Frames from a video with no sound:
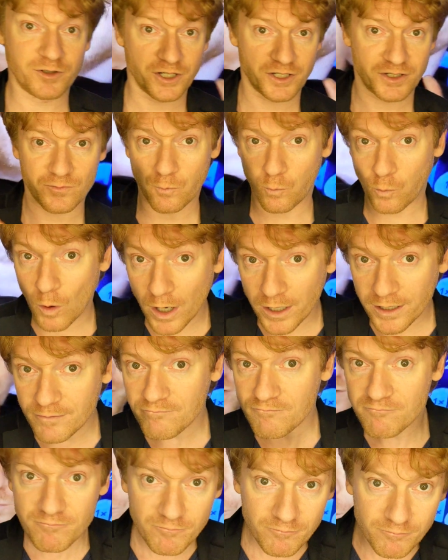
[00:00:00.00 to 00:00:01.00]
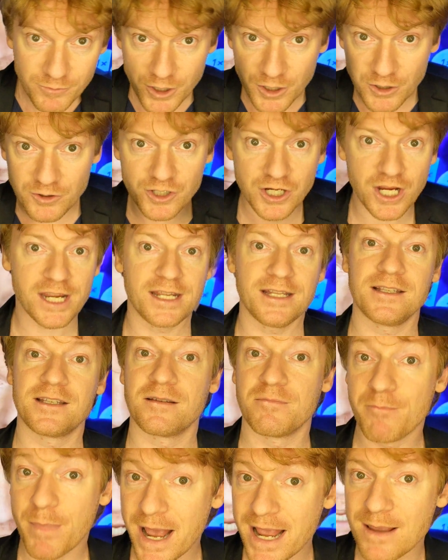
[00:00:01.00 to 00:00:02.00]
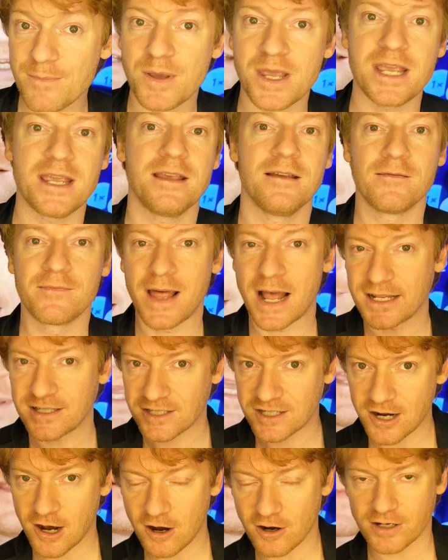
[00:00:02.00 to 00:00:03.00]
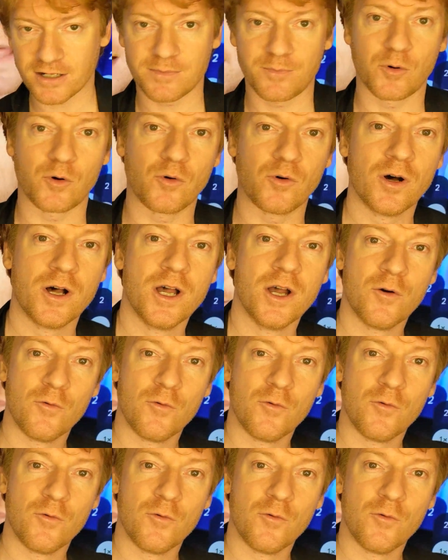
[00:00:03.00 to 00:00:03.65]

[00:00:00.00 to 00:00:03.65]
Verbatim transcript: just one, two genes, maybe. That's targetable